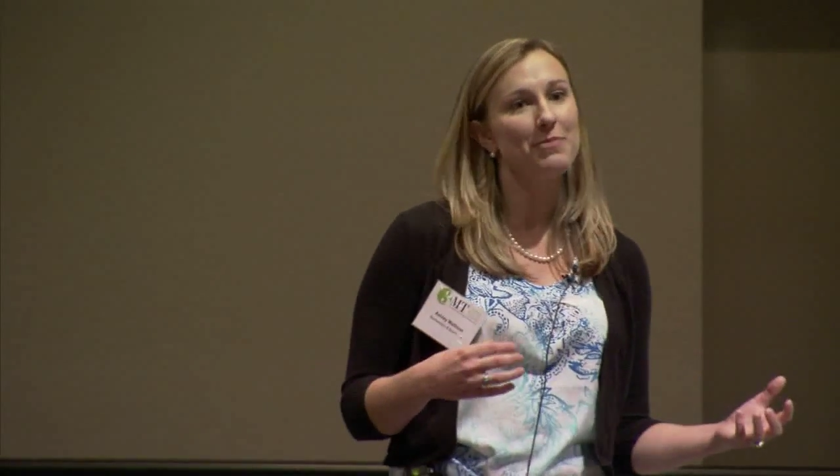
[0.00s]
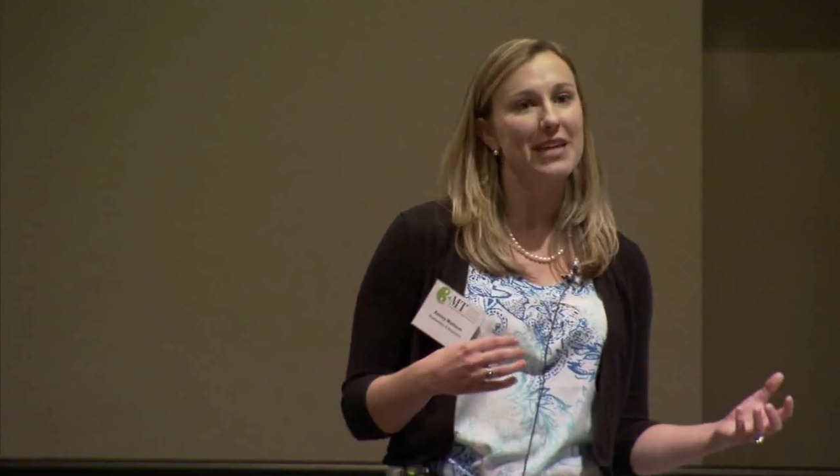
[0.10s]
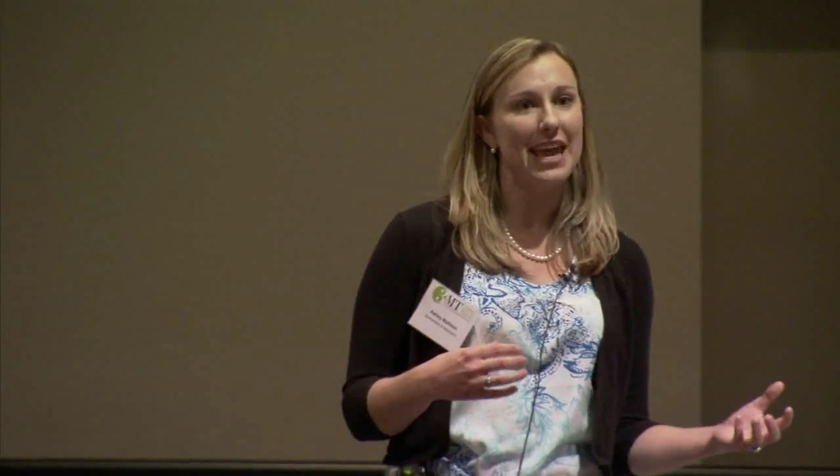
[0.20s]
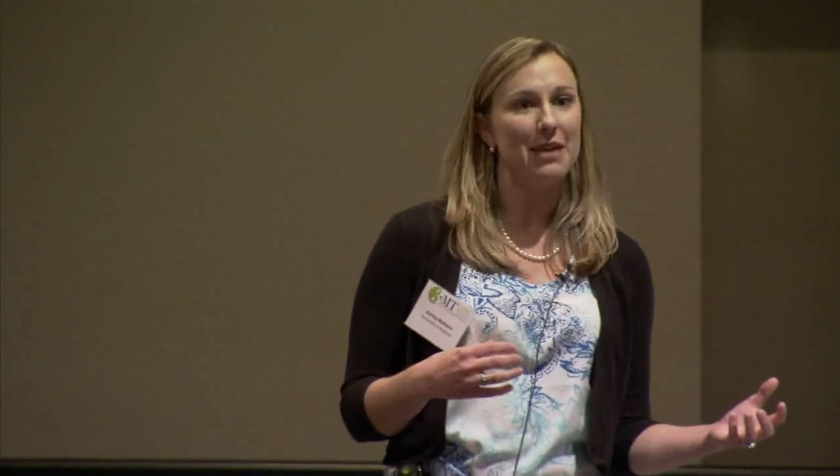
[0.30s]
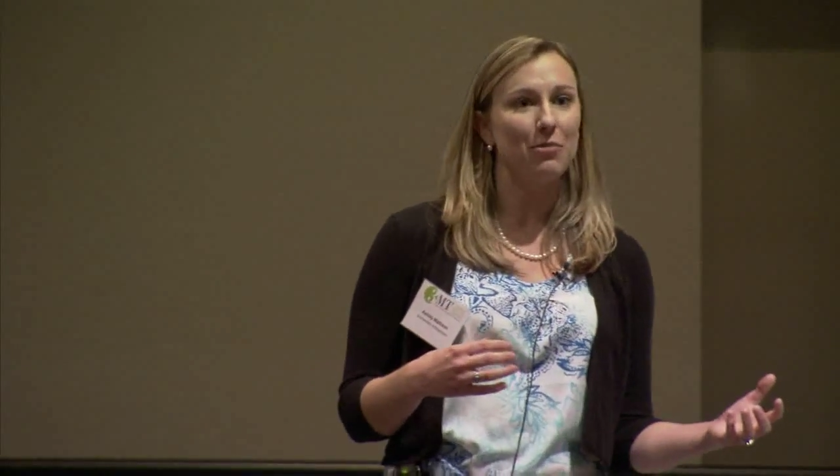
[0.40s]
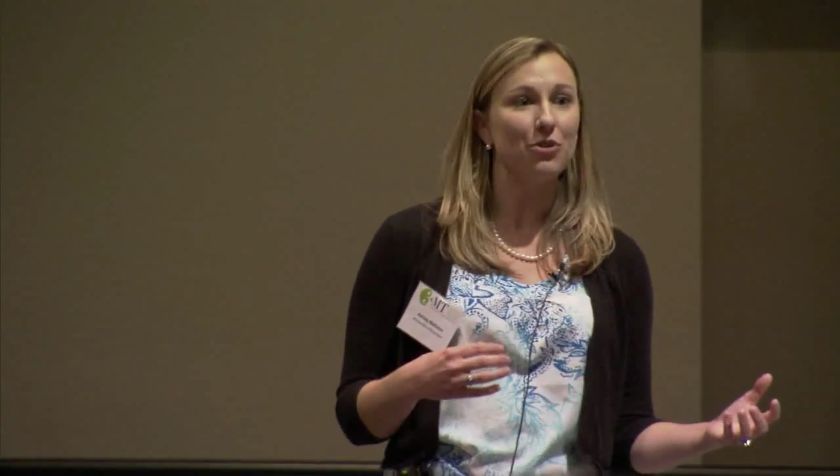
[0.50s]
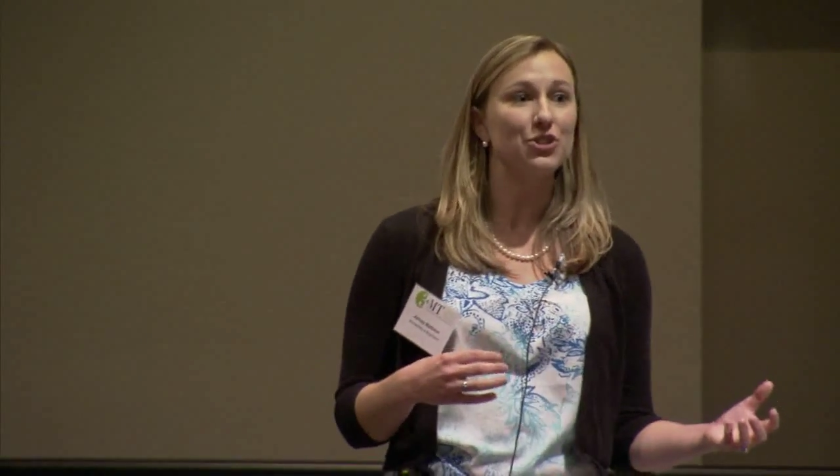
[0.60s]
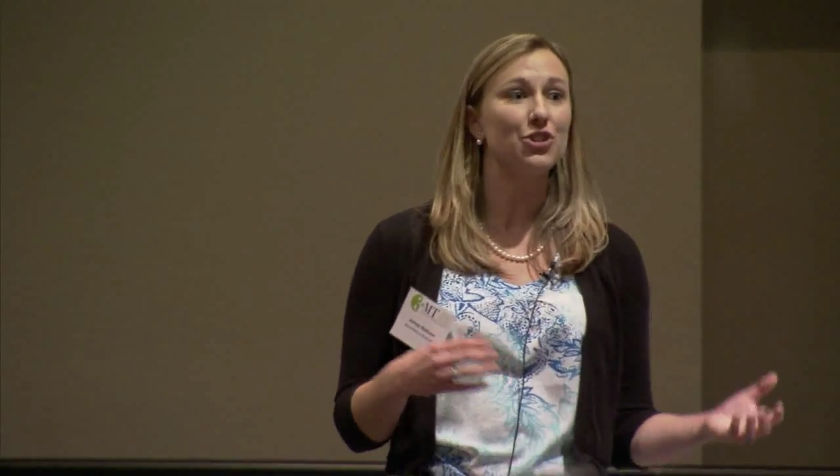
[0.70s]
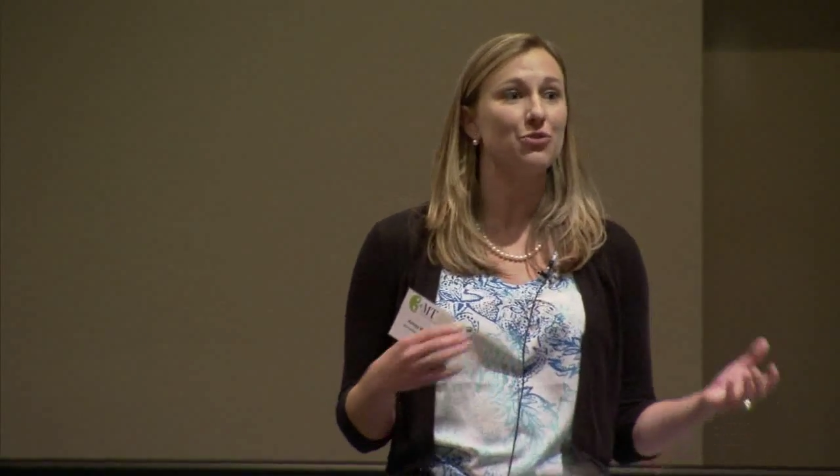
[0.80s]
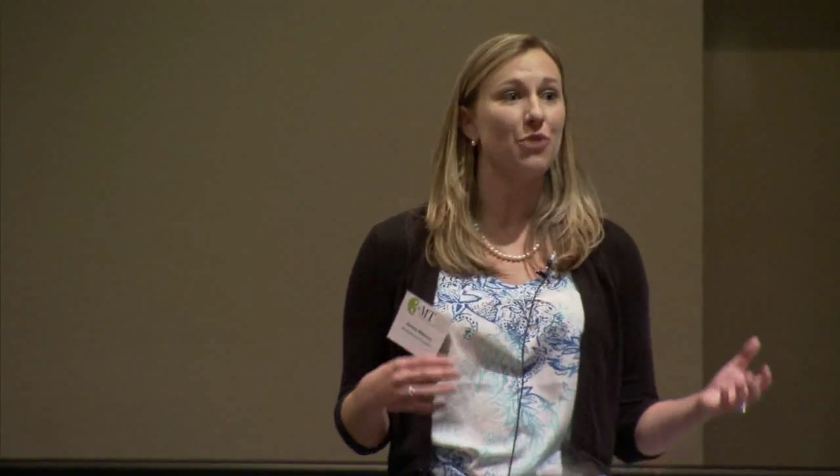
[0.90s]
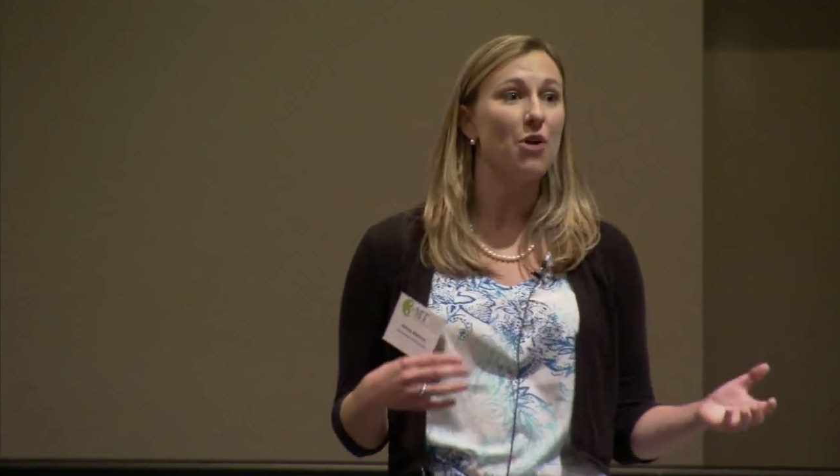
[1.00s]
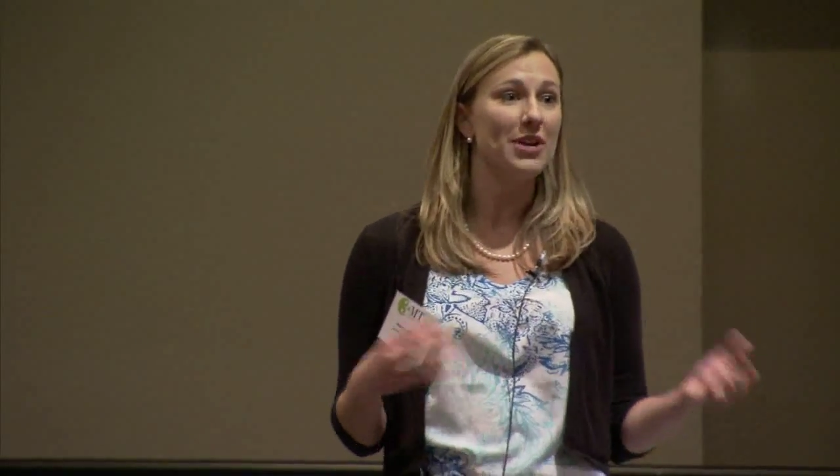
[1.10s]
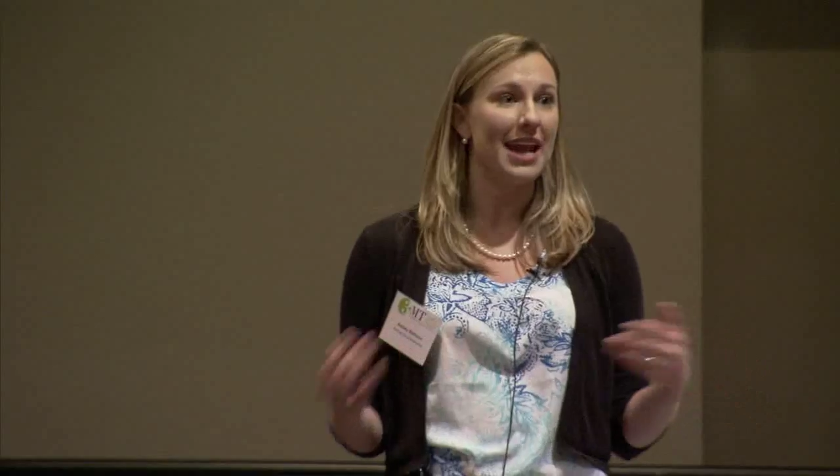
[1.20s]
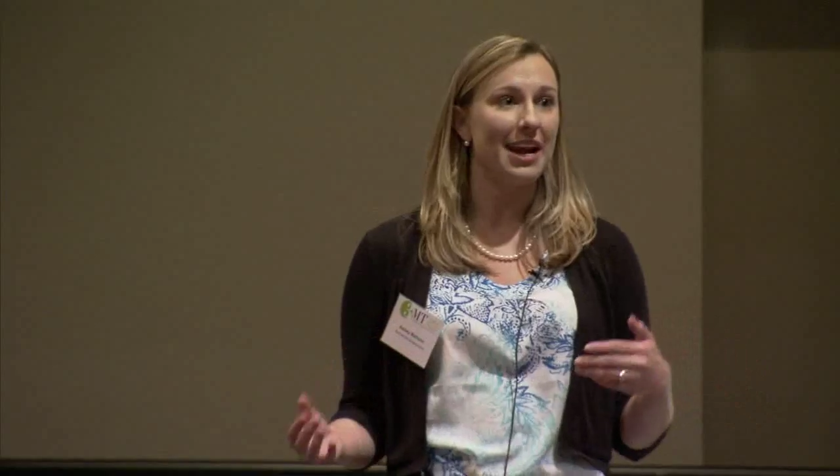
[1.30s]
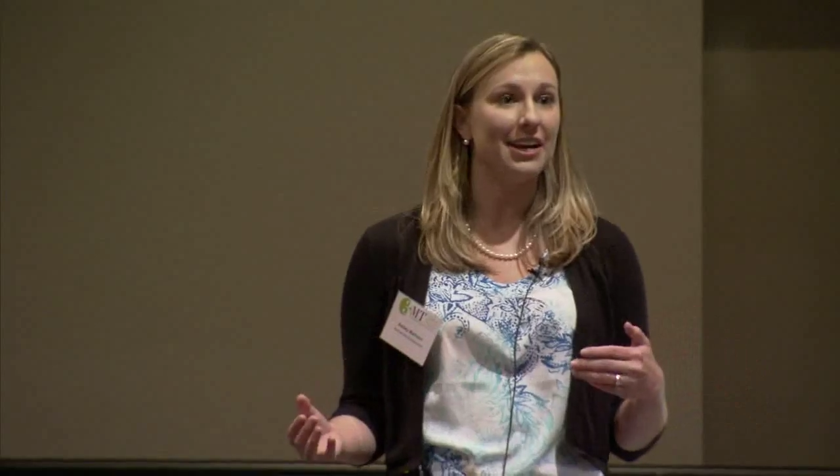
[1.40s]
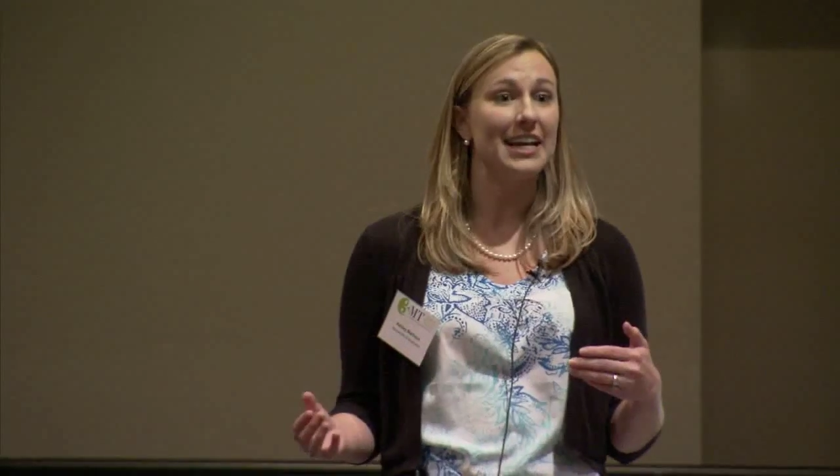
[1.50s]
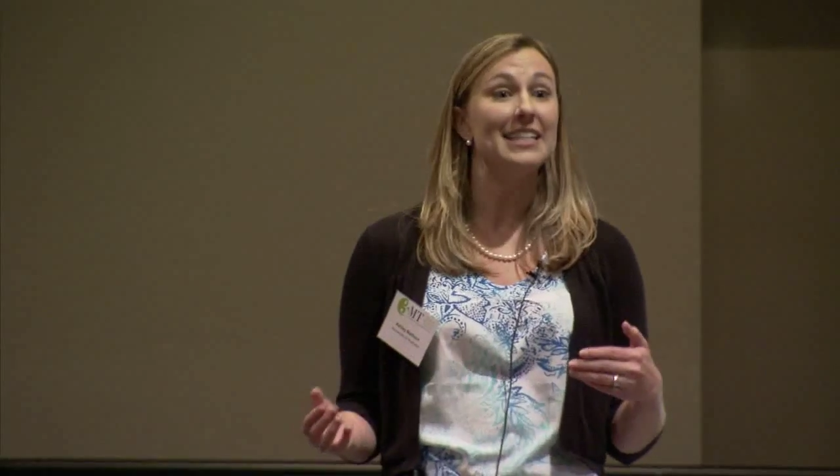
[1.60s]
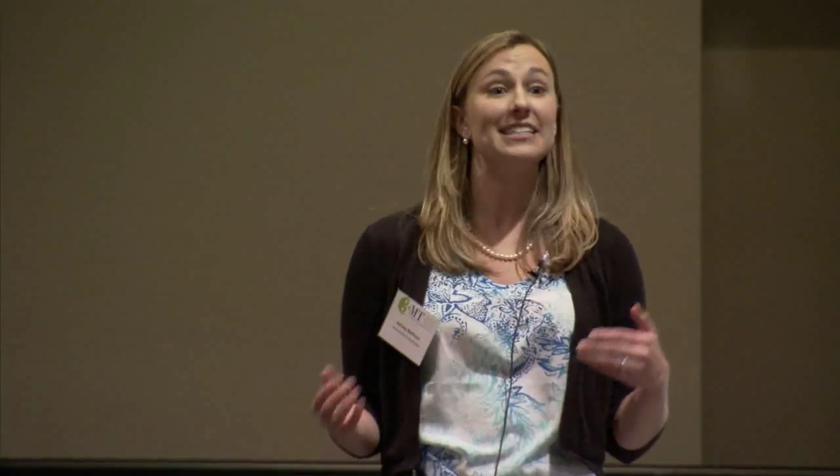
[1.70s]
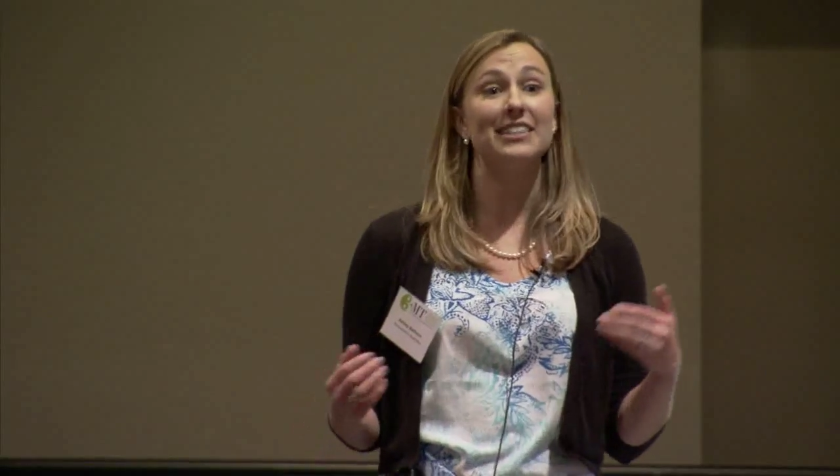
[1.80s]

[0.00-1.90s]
be able to grow in areas